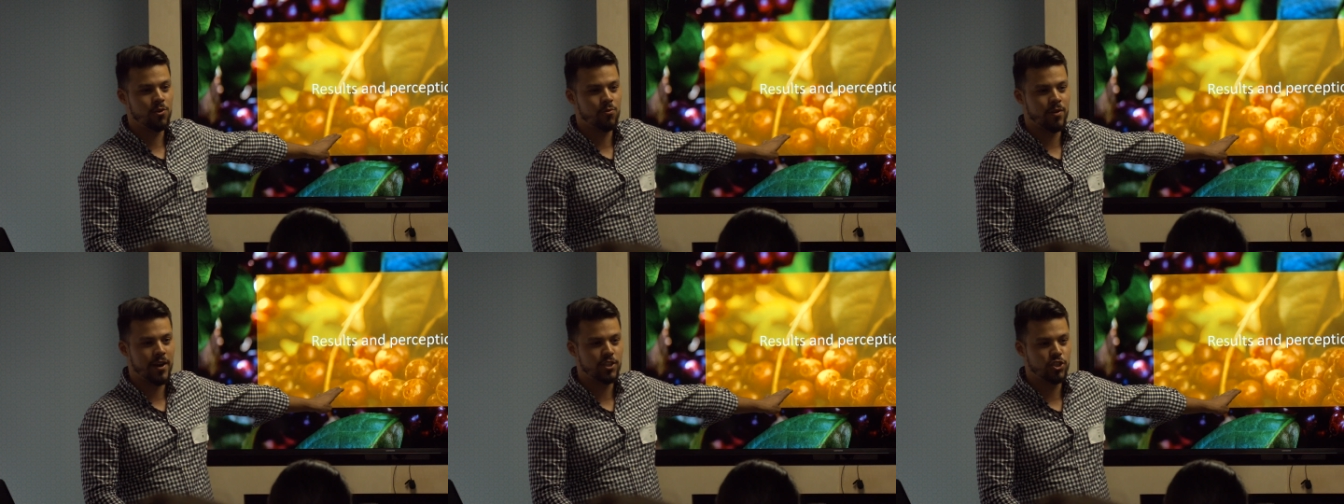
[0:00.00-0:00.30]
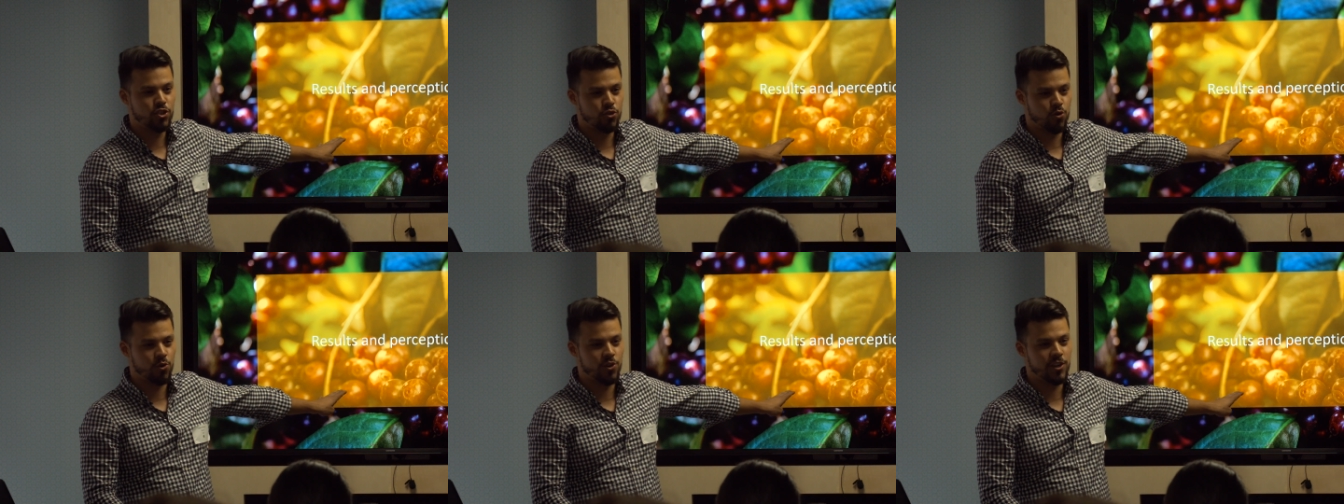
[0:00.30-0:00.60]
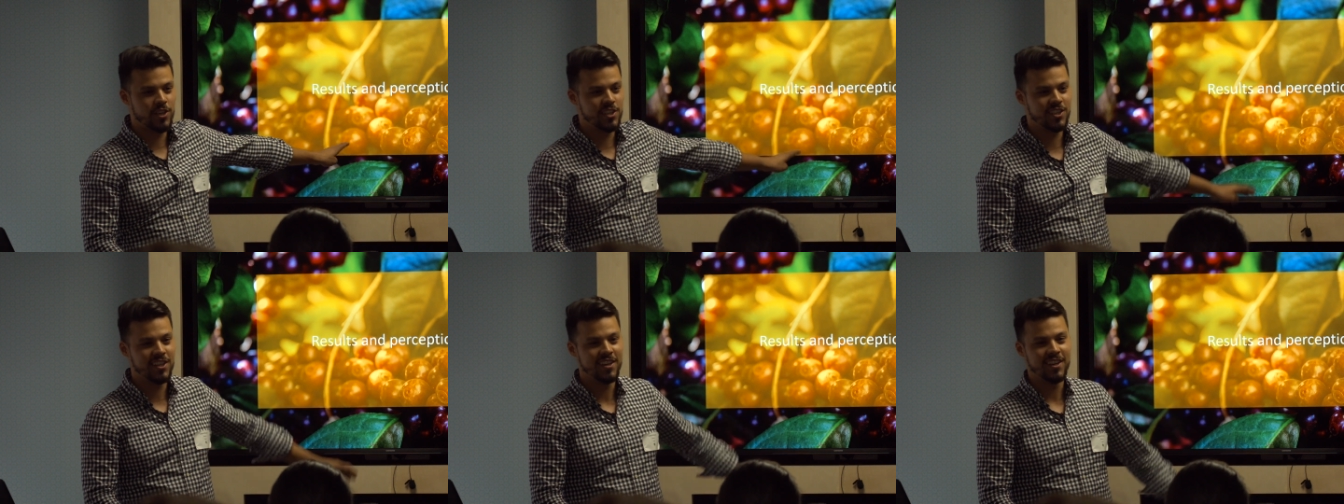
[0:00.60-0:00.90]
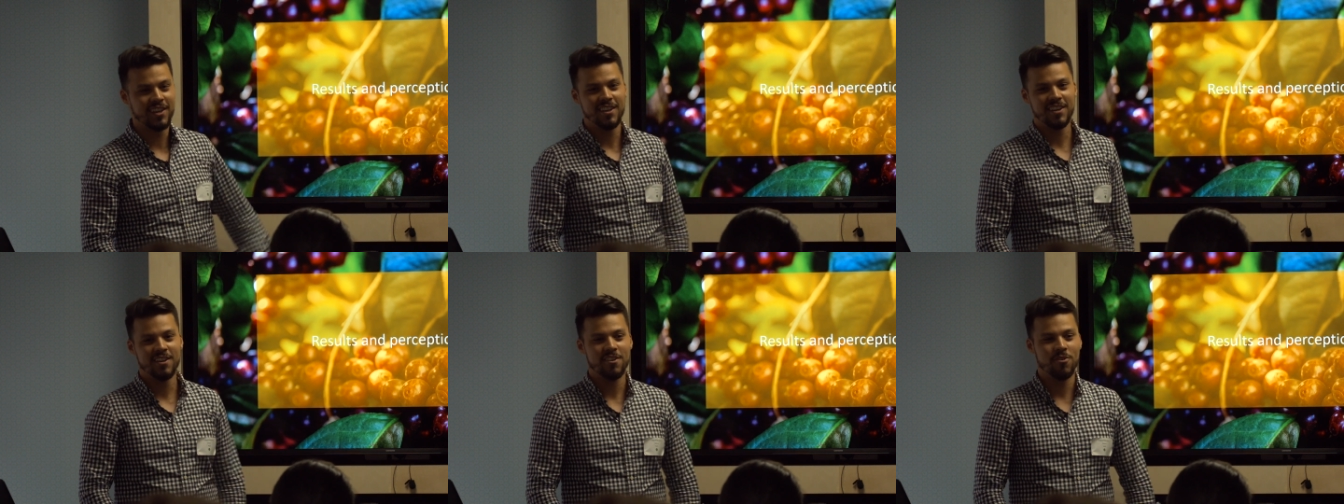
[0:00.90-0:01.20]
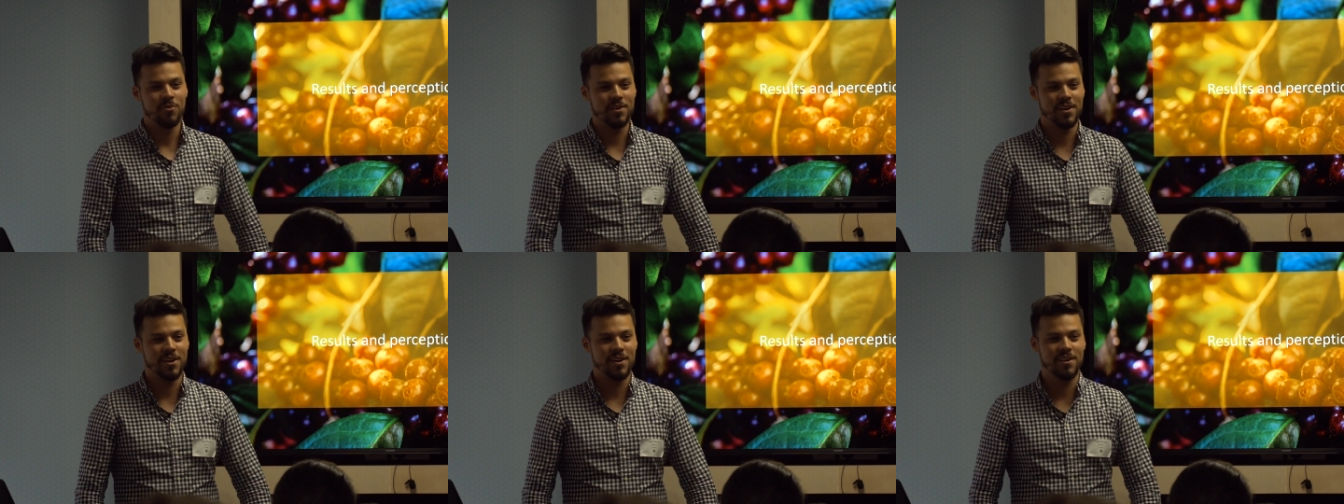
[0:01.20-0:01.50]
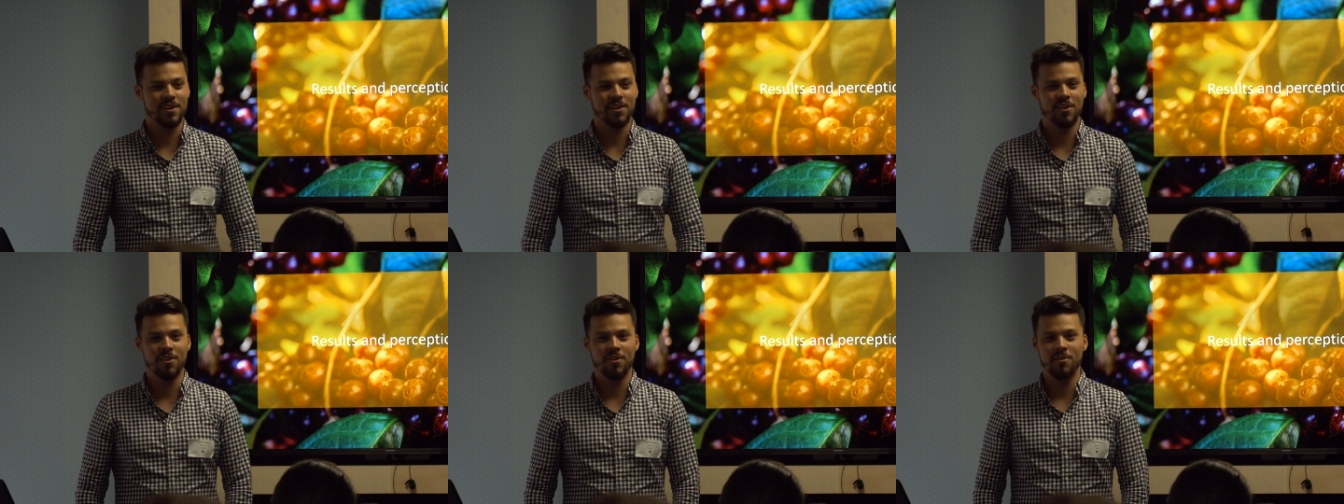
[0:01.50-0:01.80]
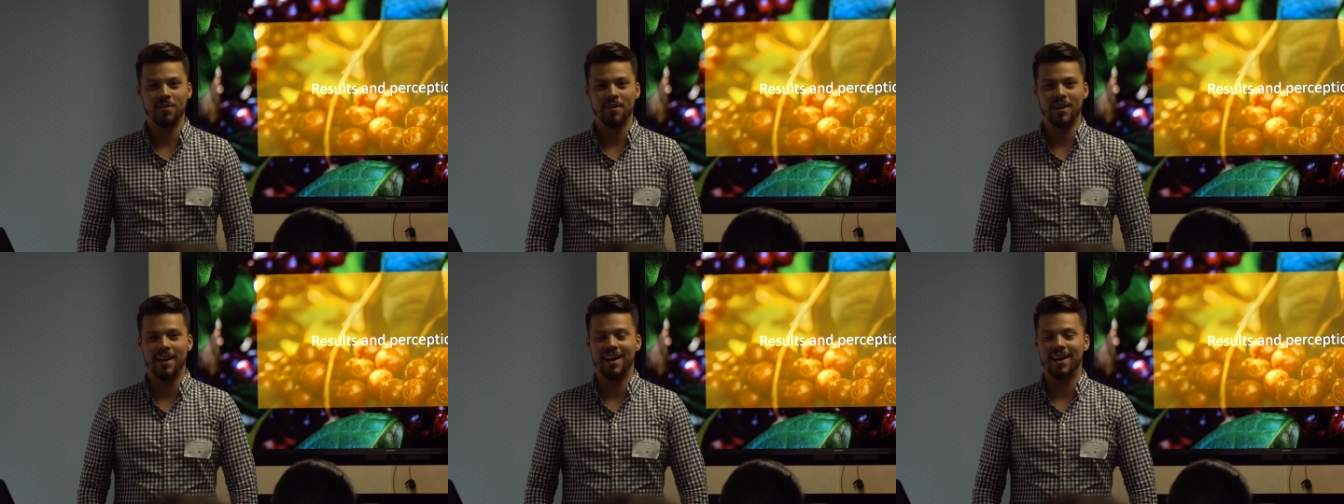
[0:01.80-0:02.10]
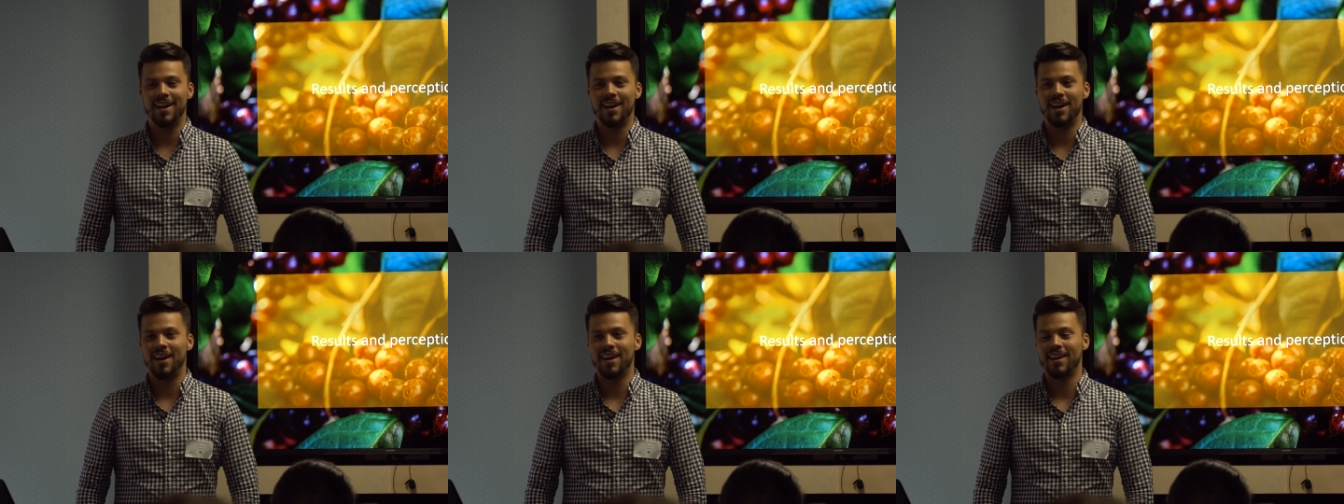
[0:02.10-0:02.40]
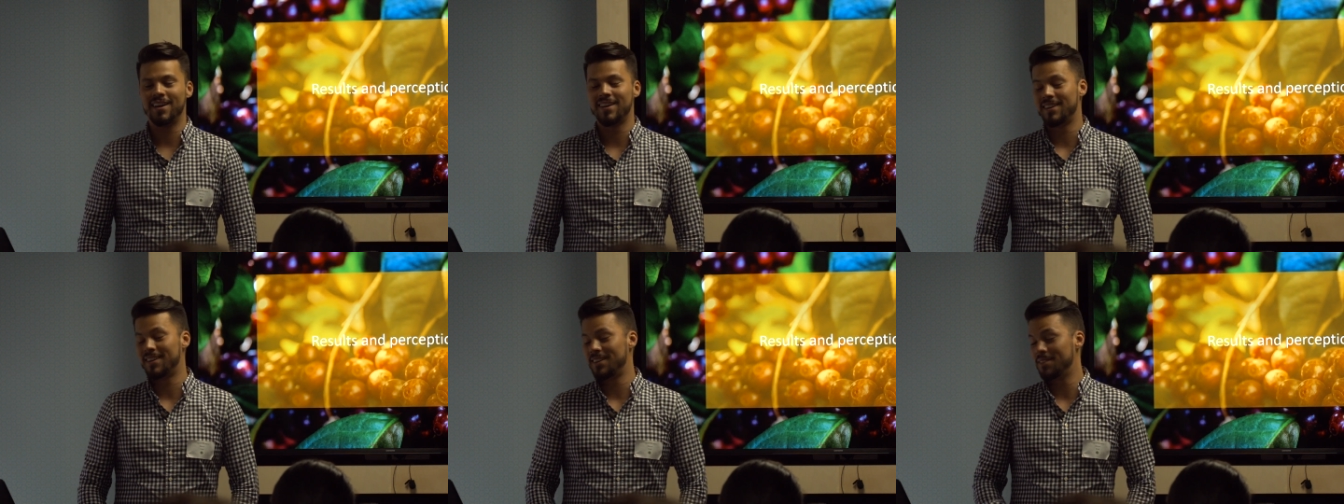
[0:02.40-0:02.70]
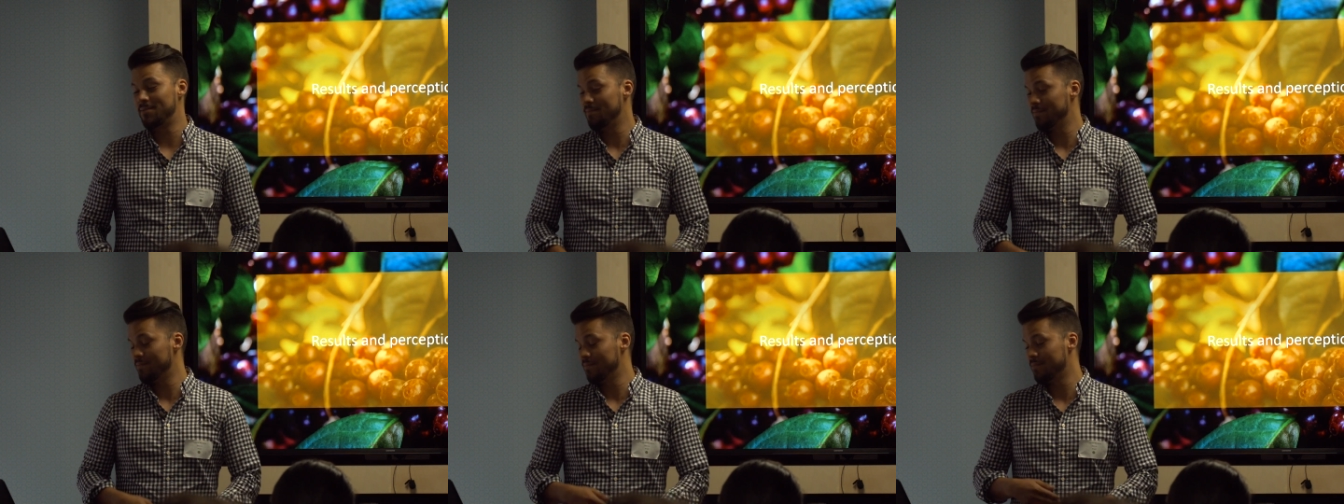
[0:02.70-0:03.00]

quite short. We are uh, uh,